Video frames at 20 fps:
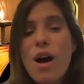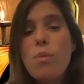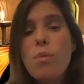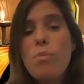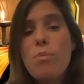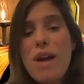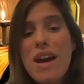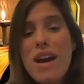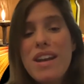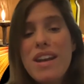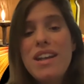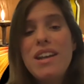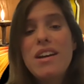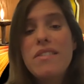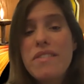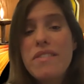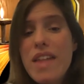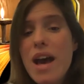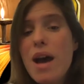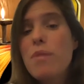many of
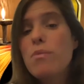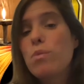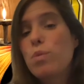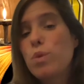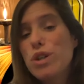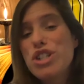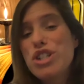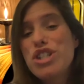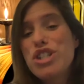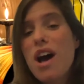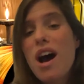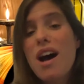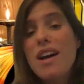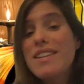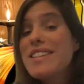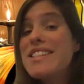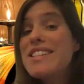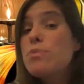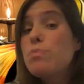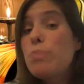them were shot
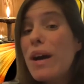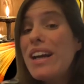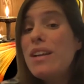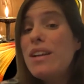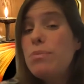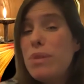despite